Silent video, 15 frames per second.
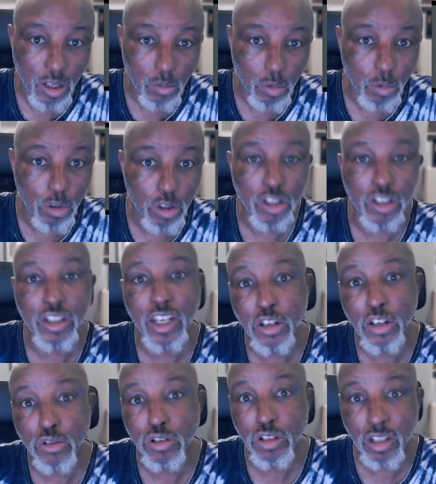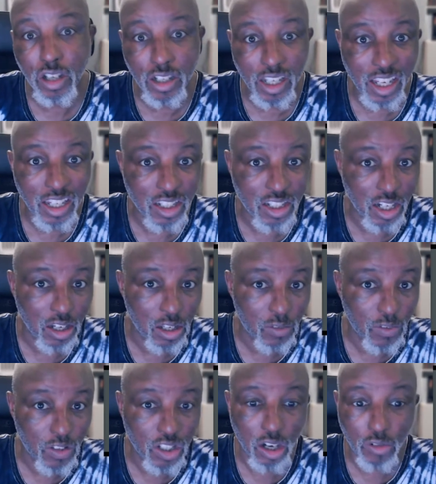We will continue to study his genius
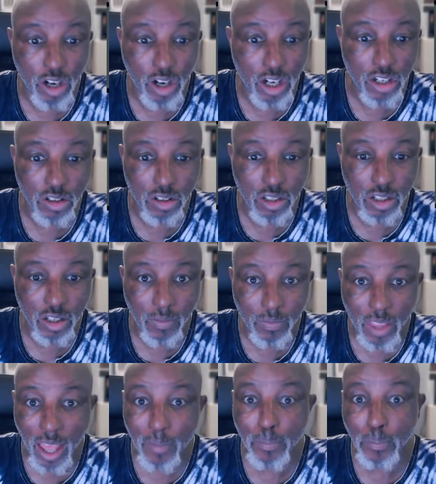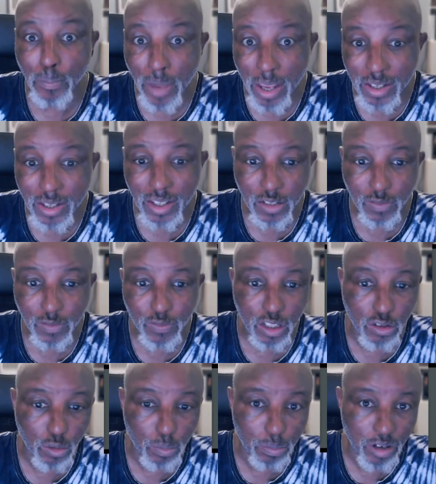for generations and miss his
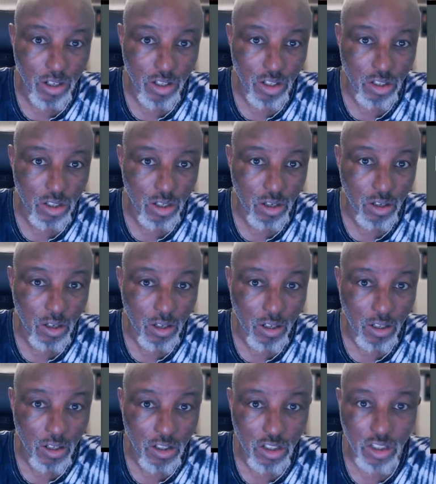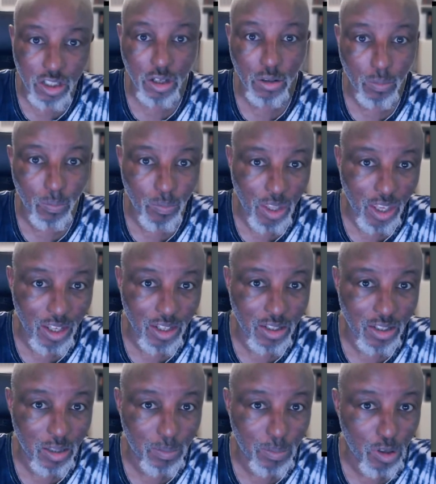physical presence. Still, his
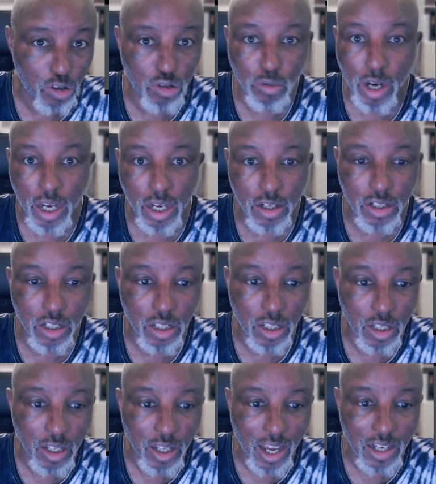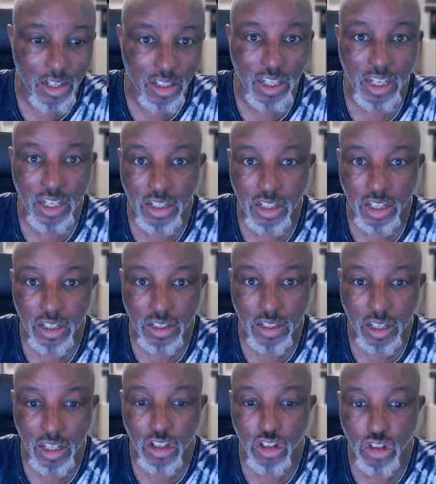spiritual energy and
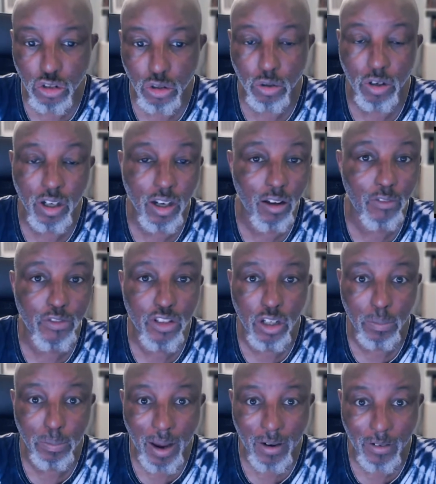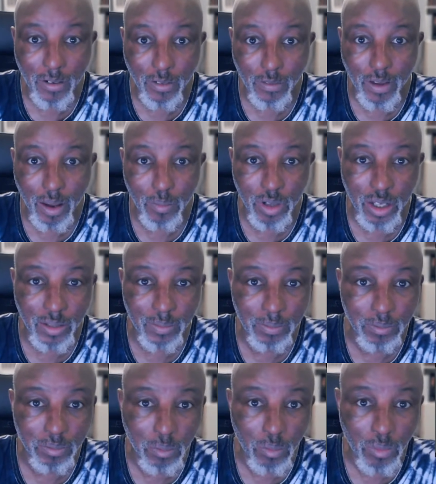teachings endure. Love to the Barrett family."
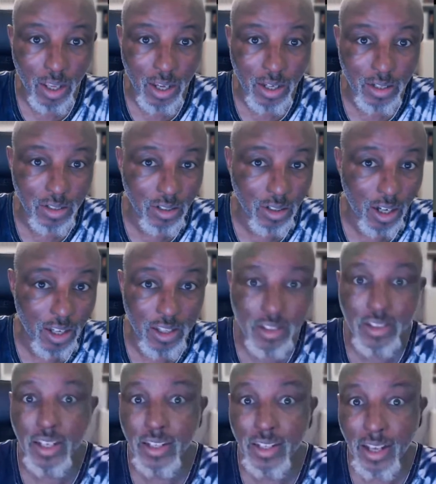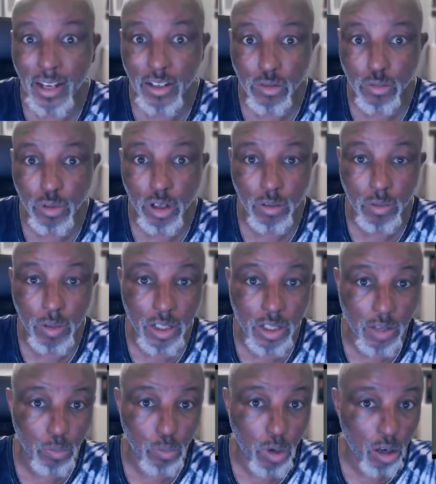And I extend that as well. And
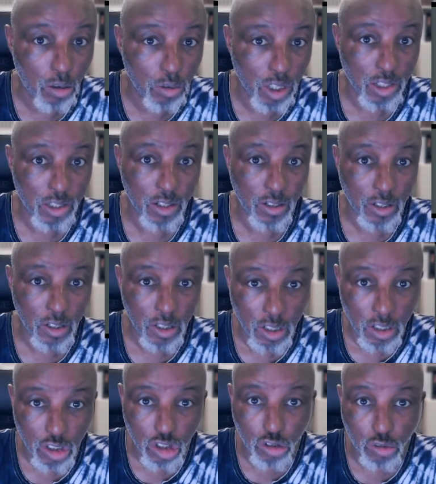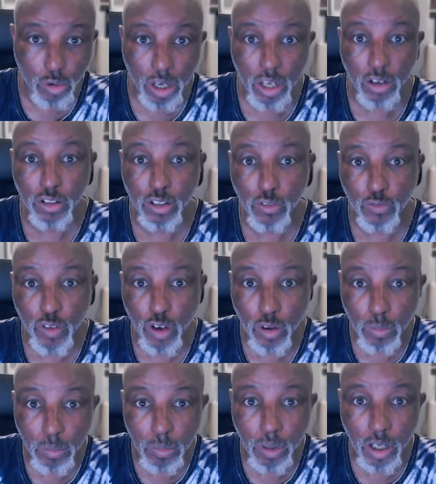while there's a screening of the film,